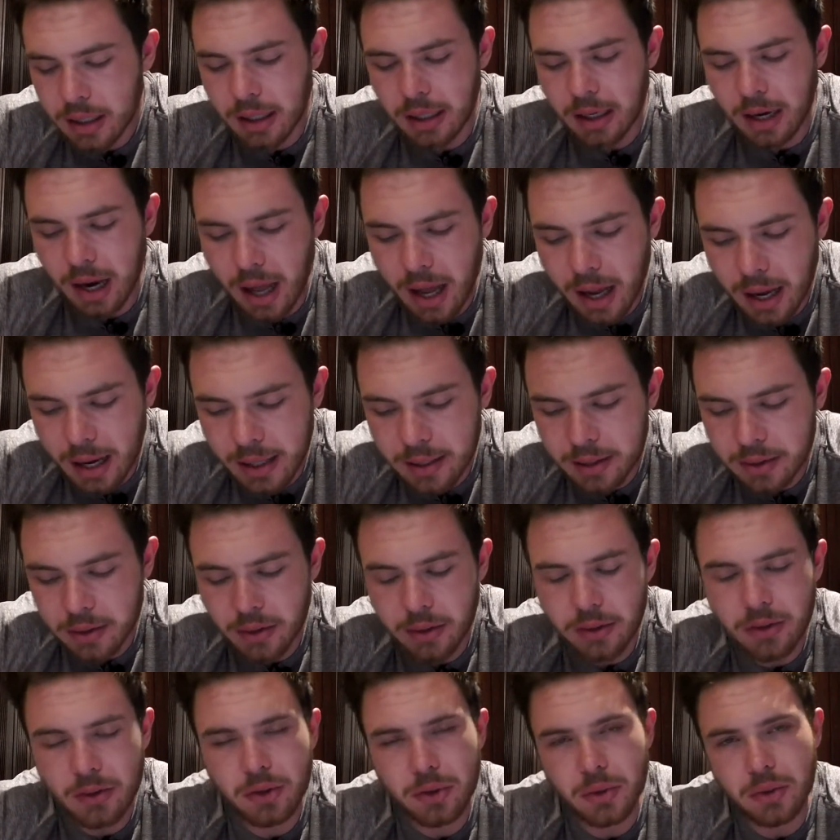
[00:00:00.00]
glide
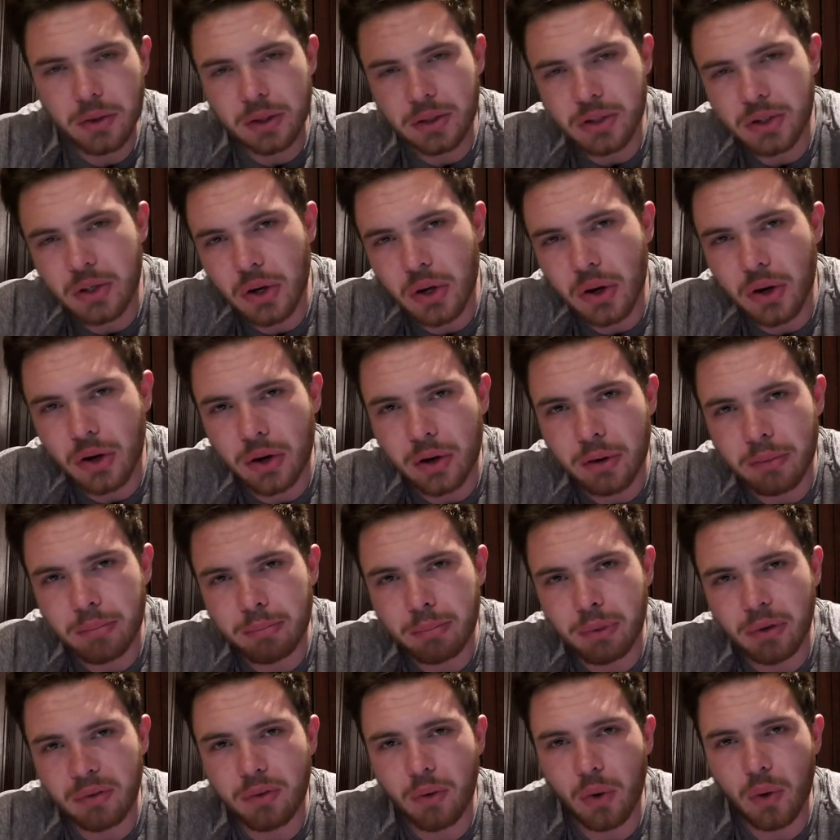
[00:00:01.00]
through the turn
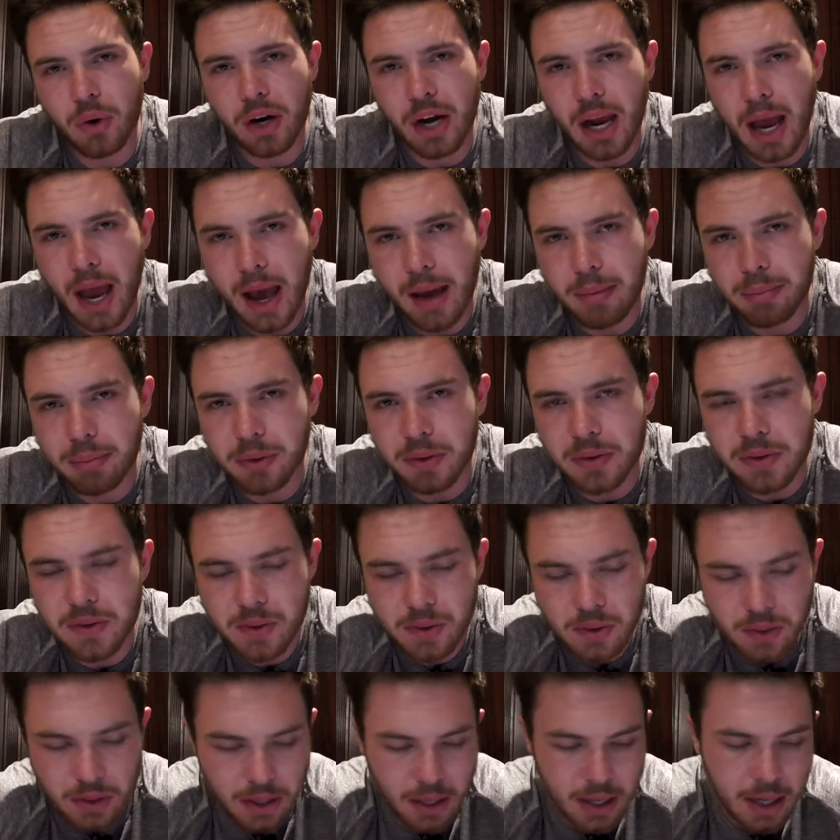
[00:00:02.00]
before it
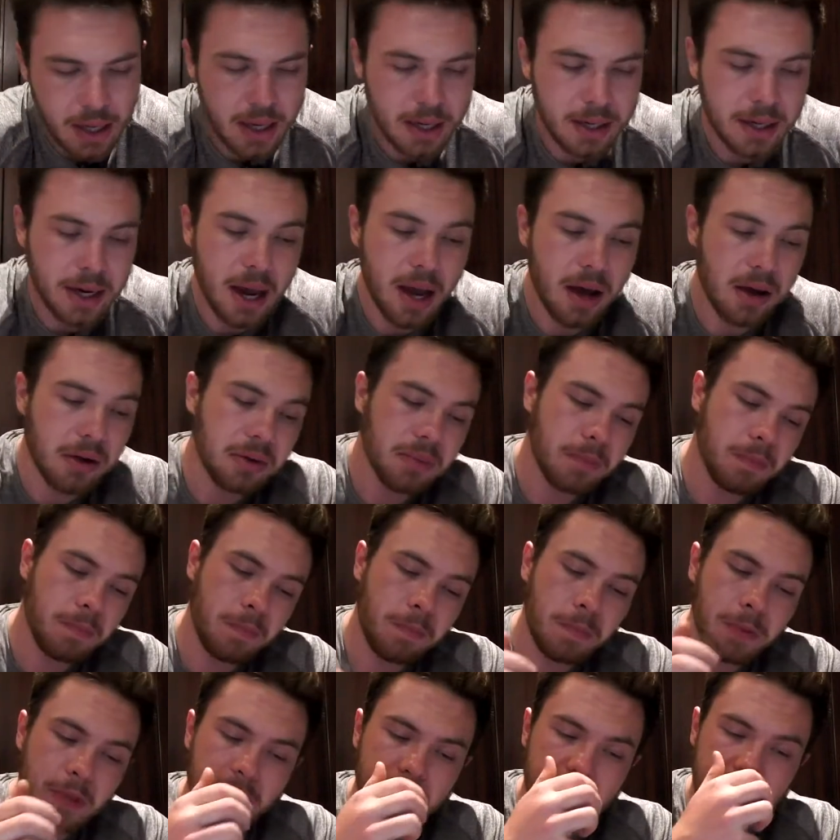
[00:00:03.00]
happens. Now,
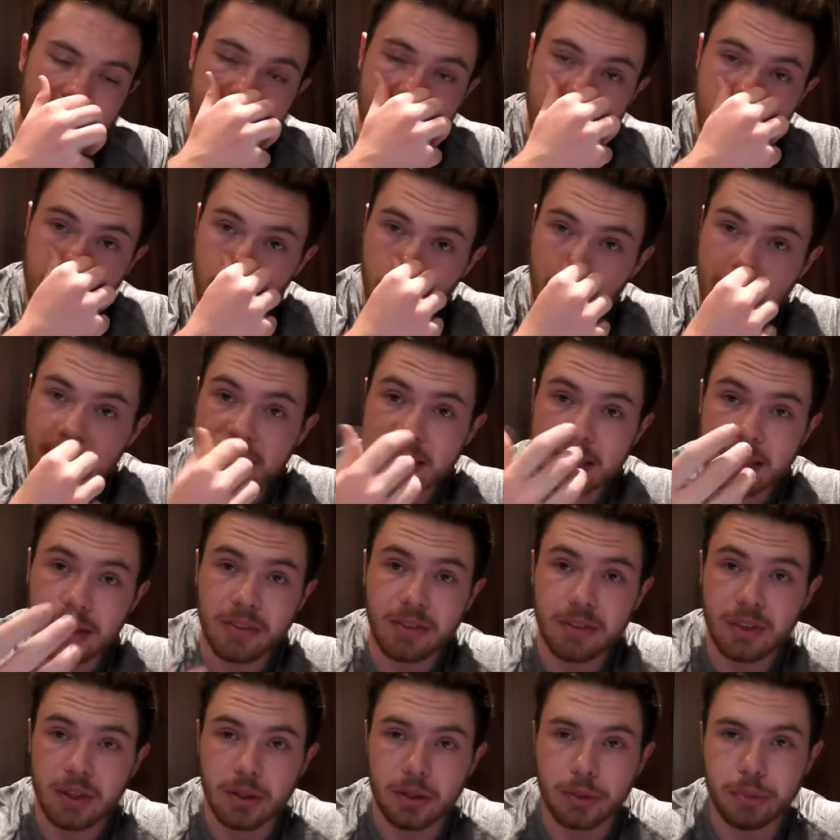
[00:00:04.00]
this is really
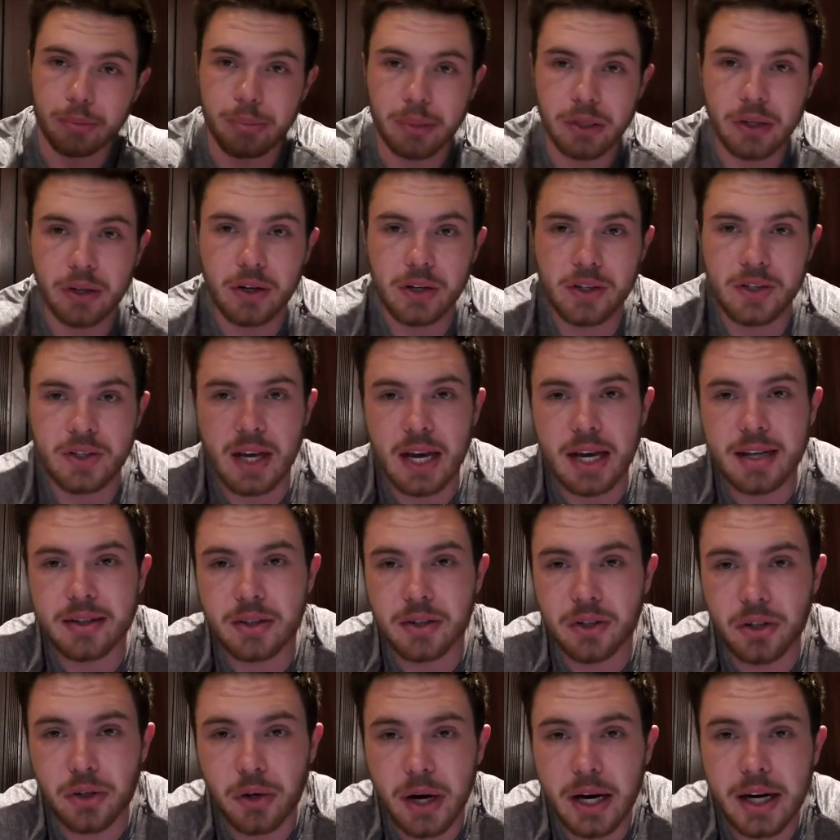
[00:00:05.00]
difficult because as
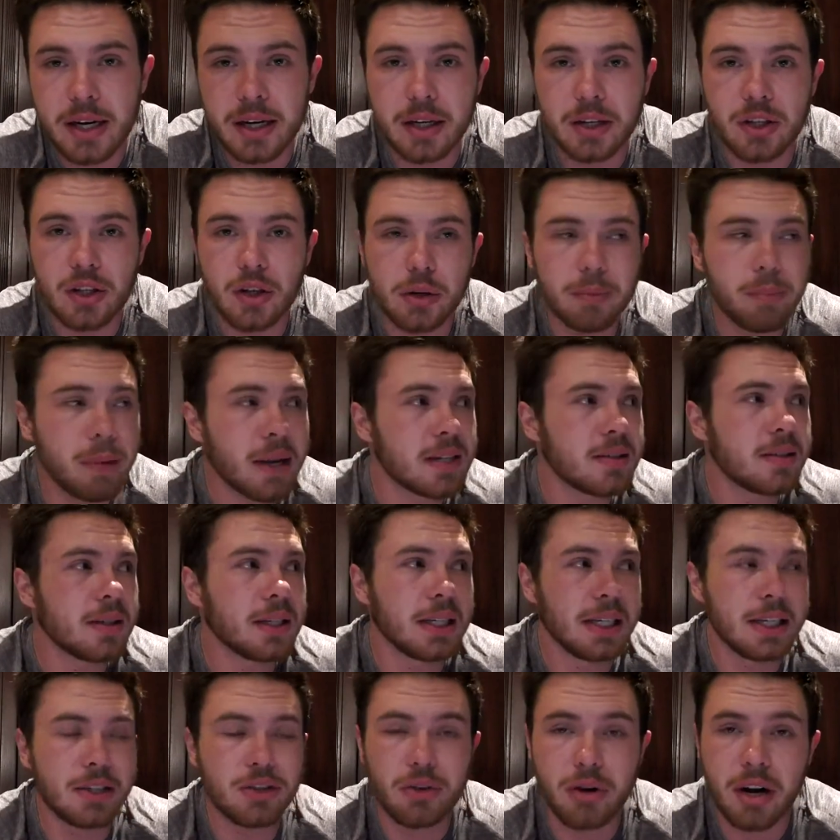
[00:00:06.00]
a trader, you're
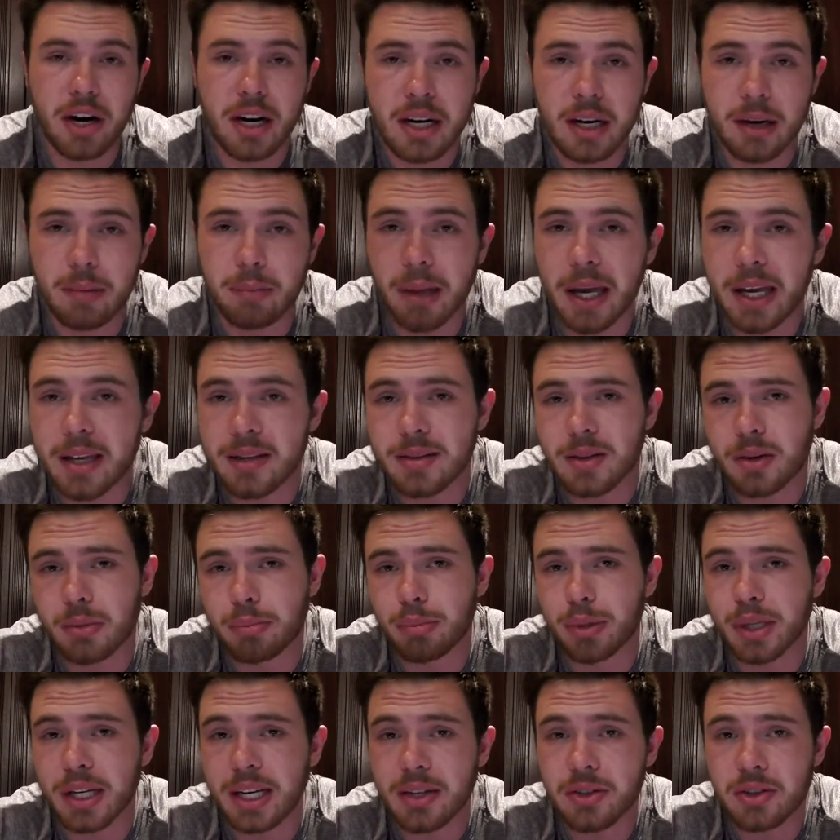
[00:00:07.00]
basically trading based on
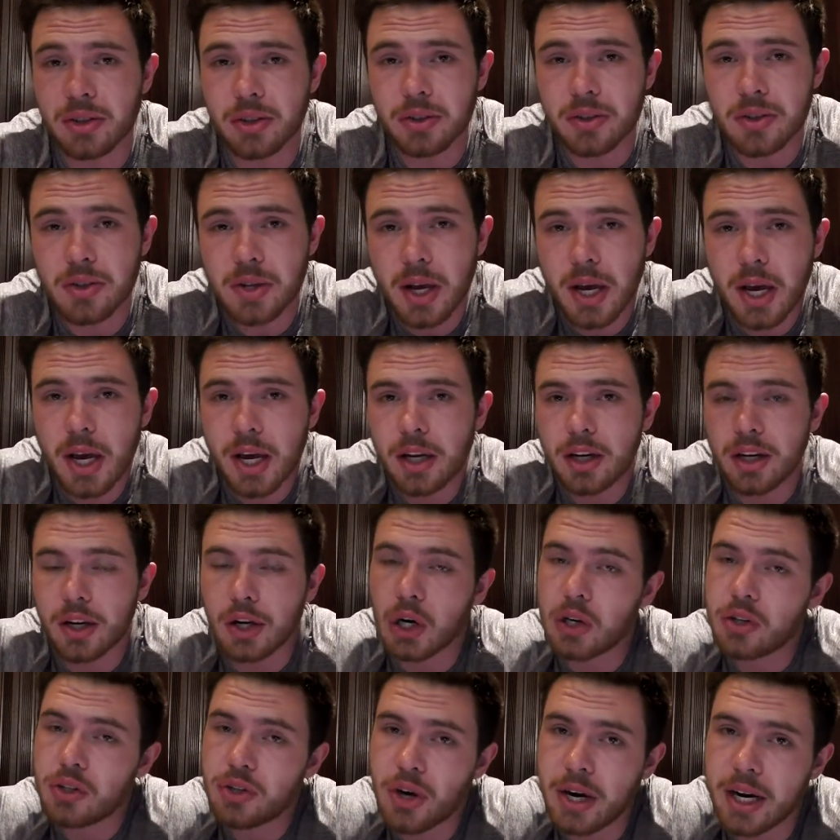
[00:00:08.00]
predictions. You're
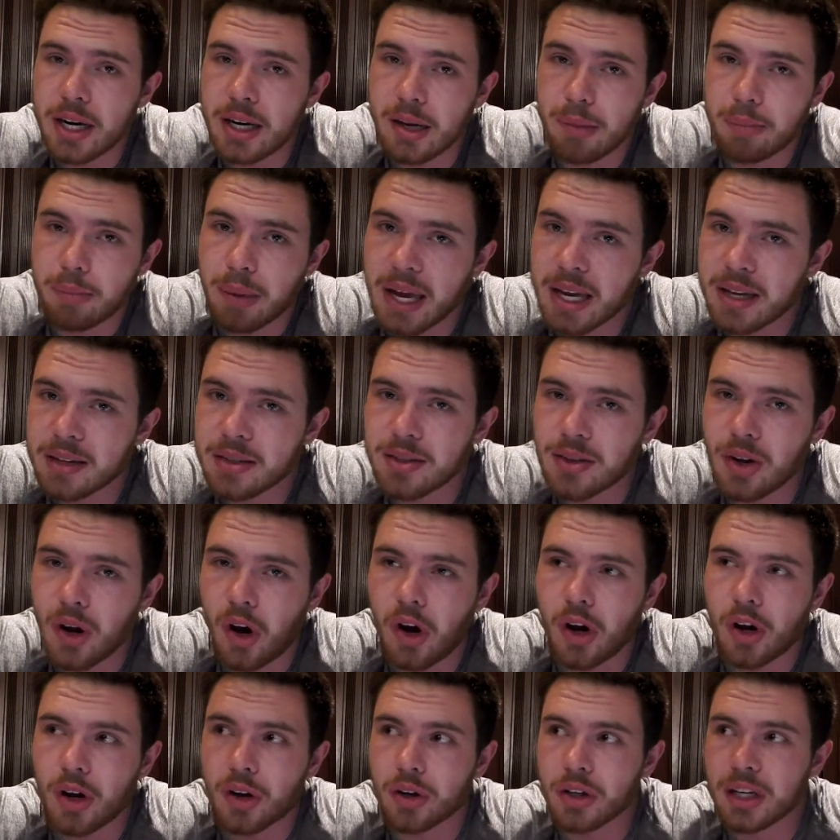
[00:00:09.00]
not trading based
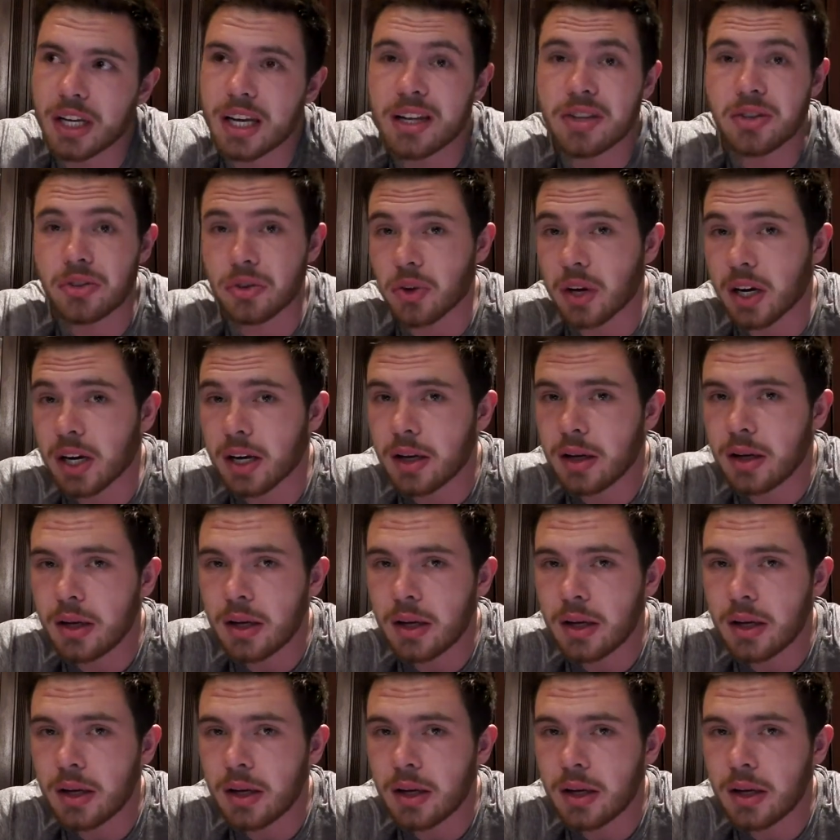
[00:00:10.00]
on history.